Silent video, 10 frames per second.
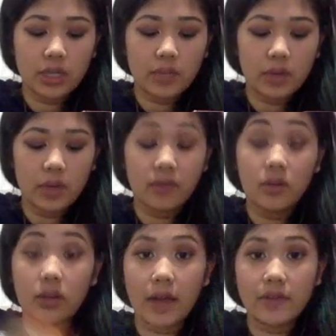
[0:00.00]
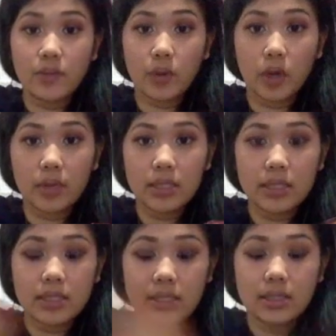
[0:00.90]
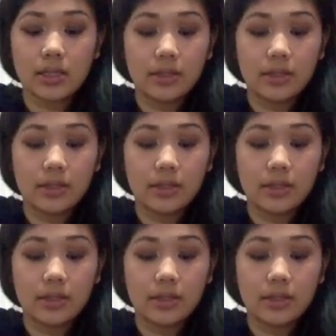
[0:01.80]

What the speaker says: is part of your life's purpose.